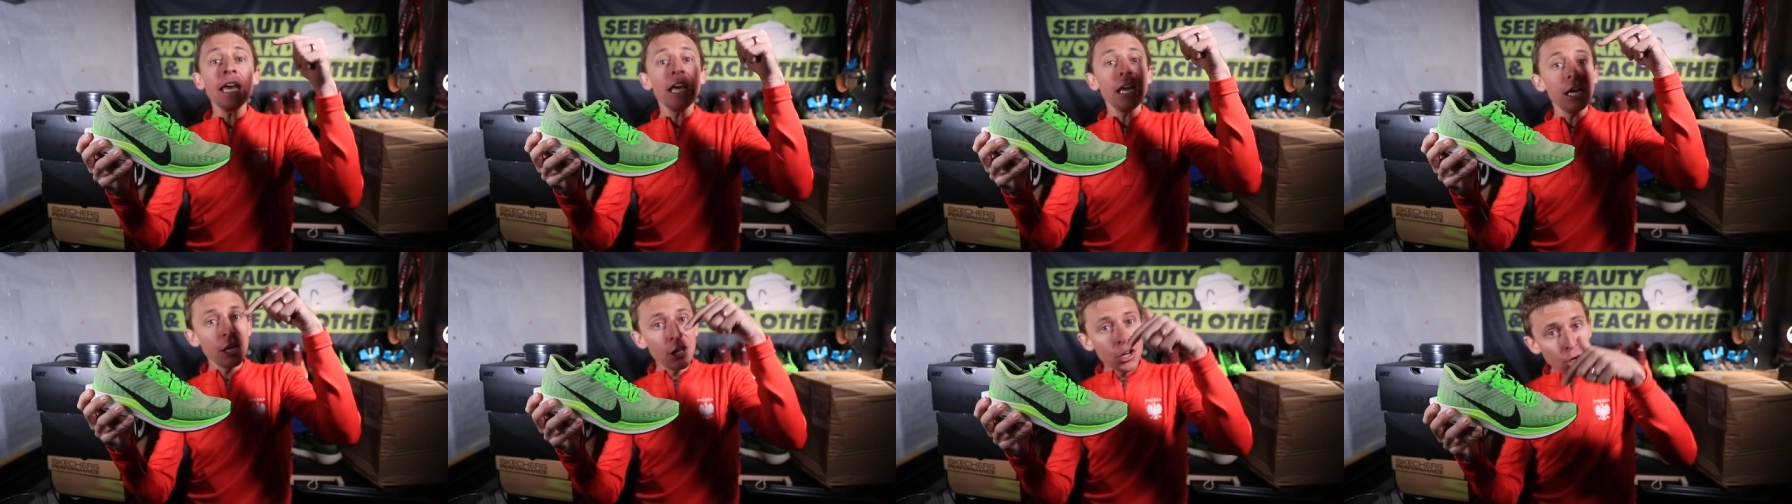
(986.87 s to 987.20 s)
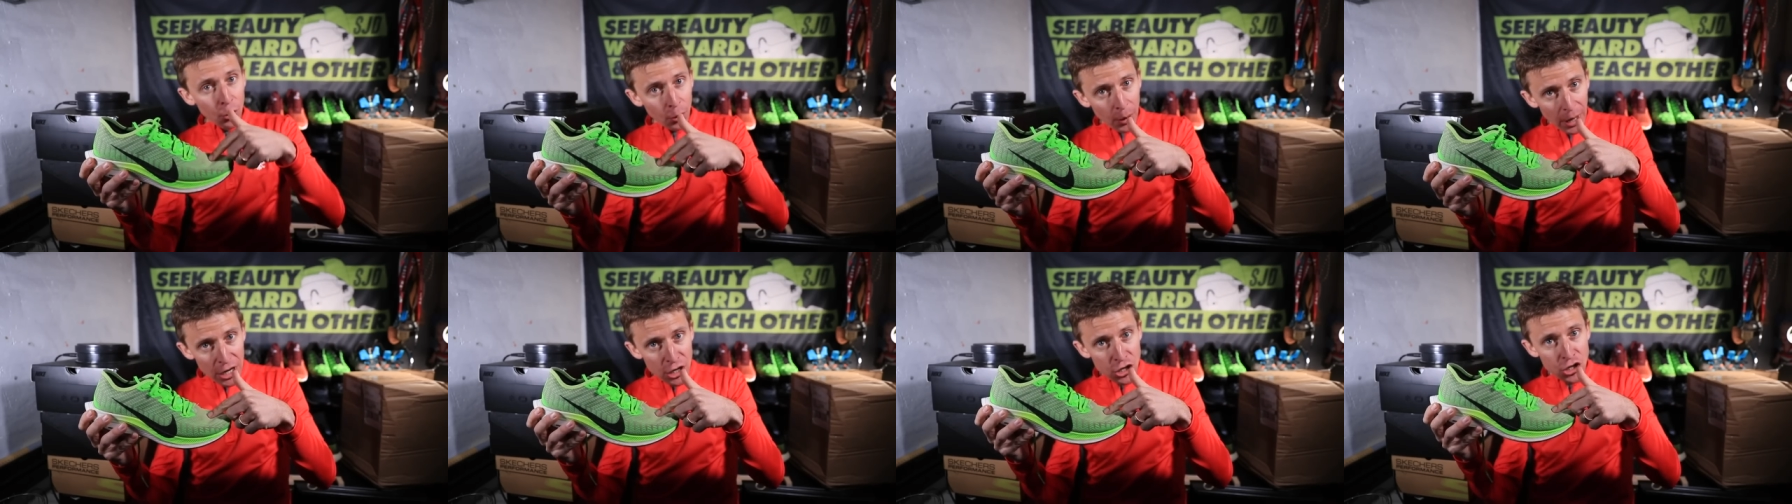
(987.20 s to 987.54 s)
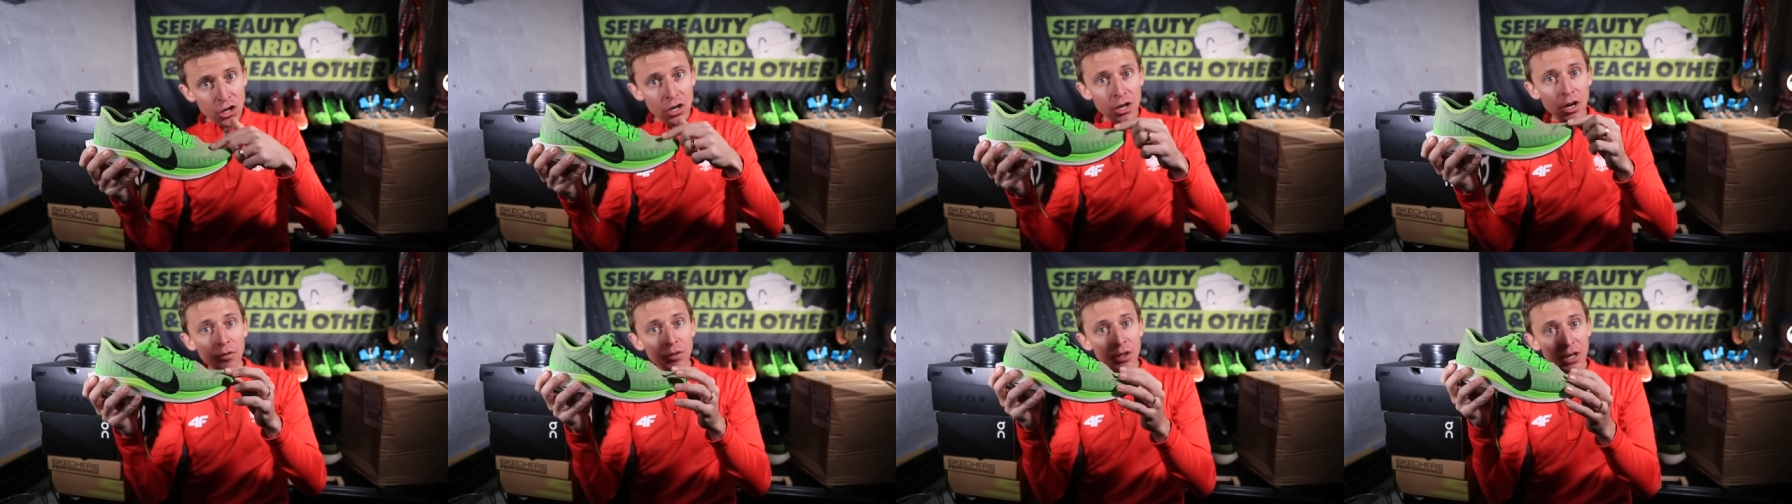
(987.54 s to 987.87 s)

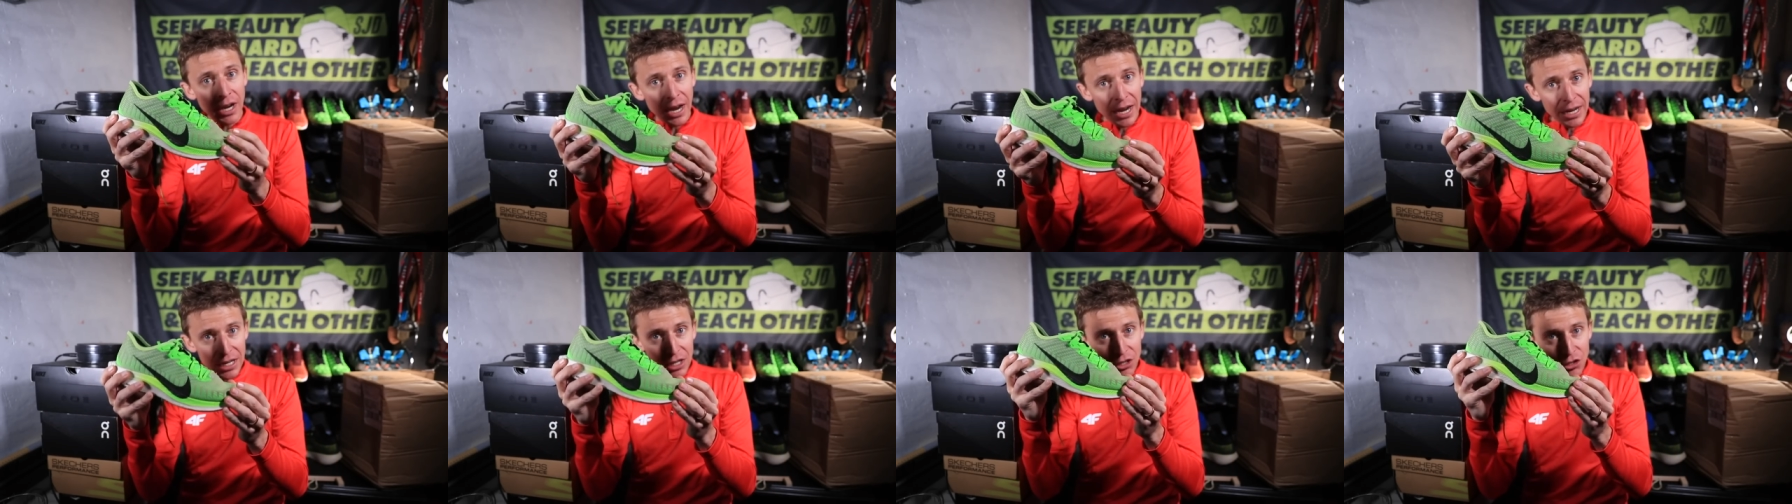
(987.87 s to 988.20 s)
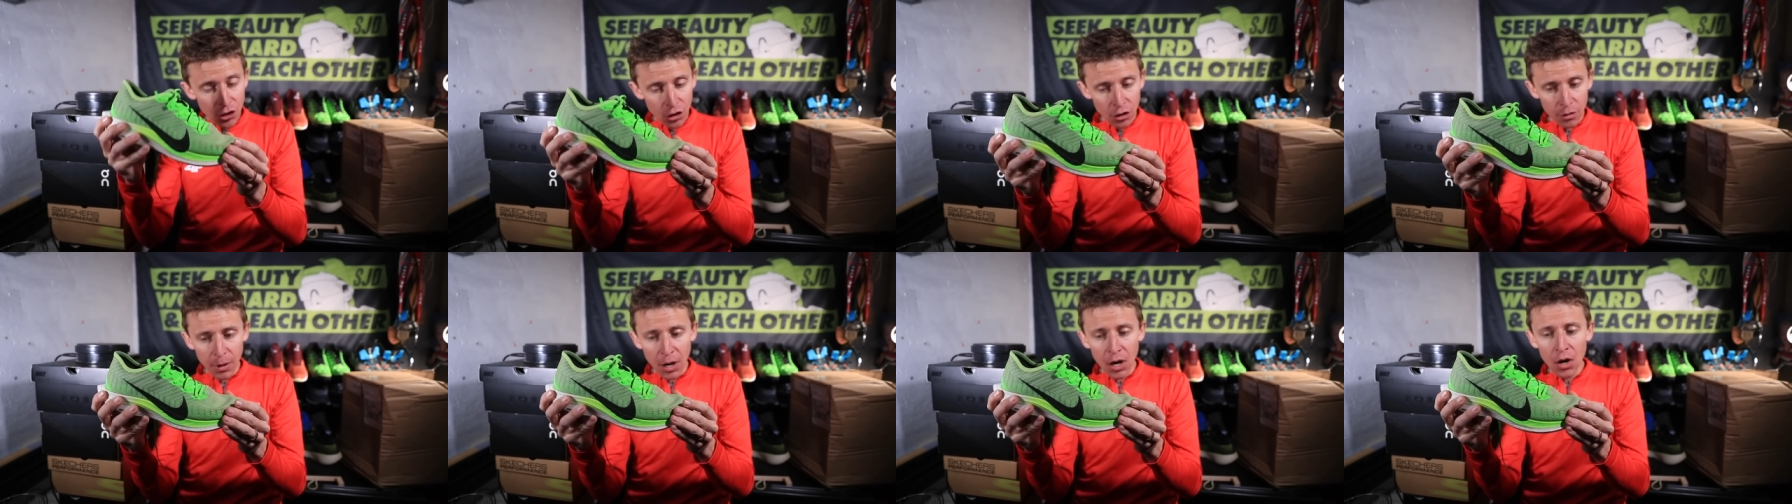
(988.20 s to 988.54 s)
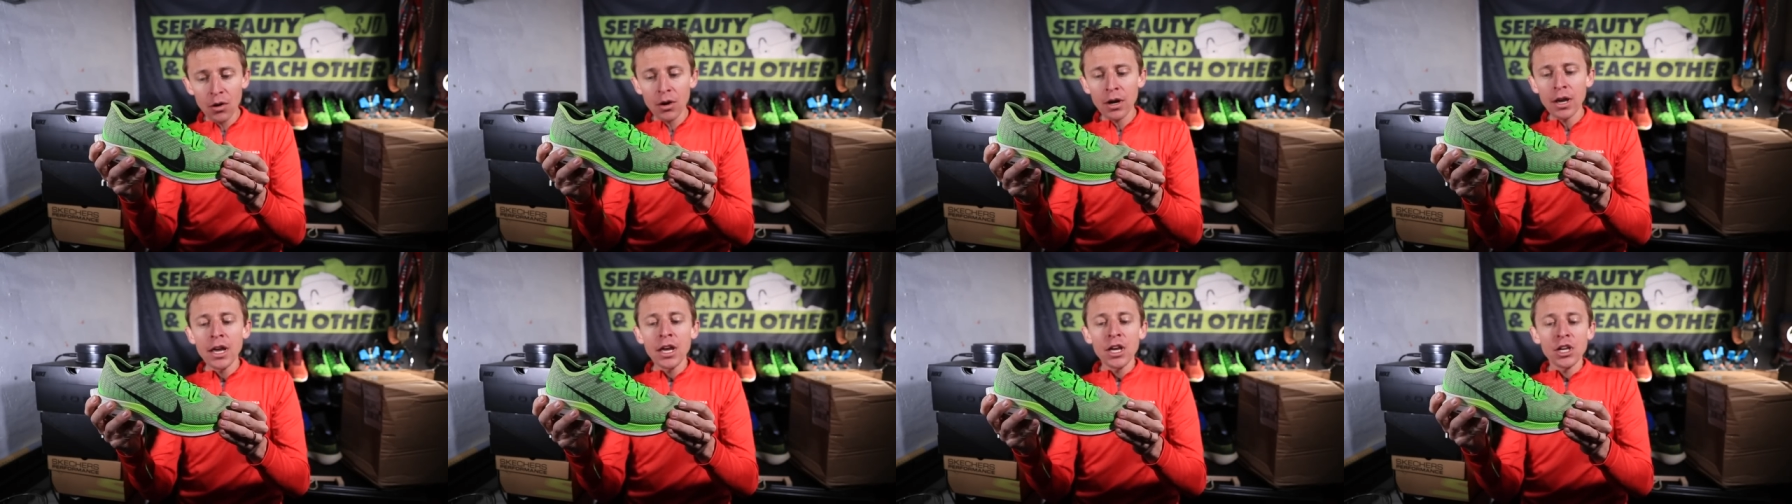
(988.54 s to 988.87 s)
iteration of the Nike
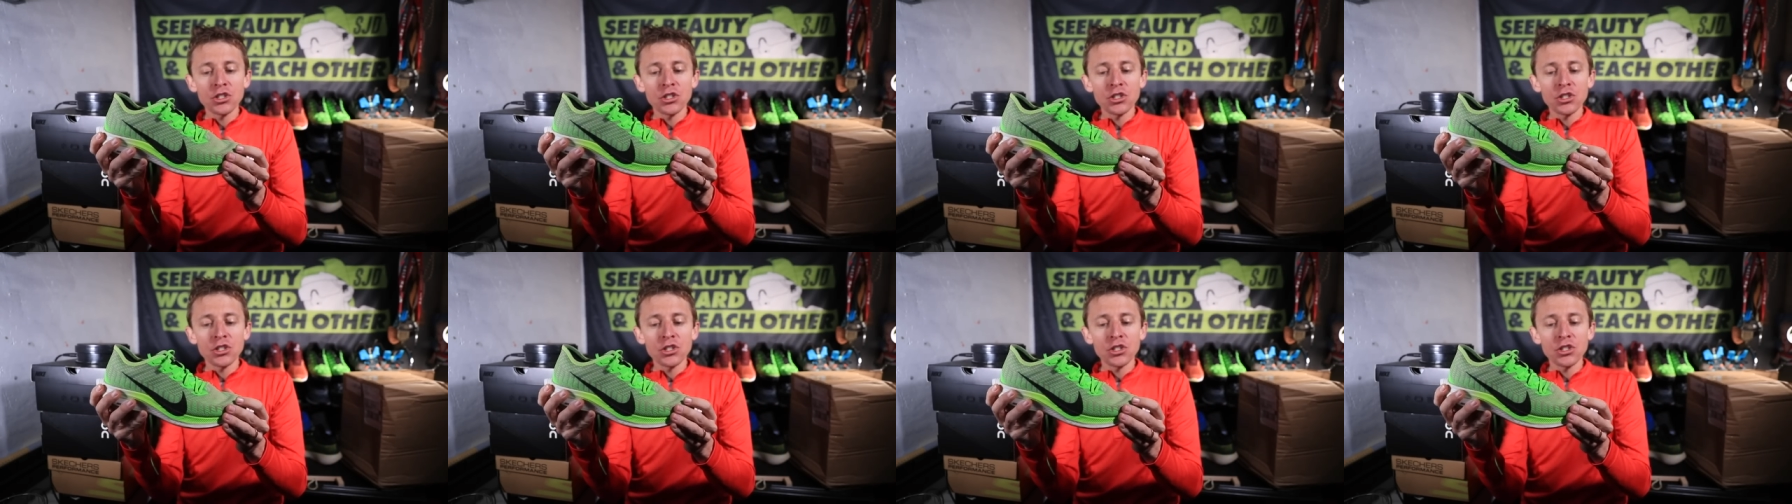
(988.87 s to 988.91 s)
Turbo.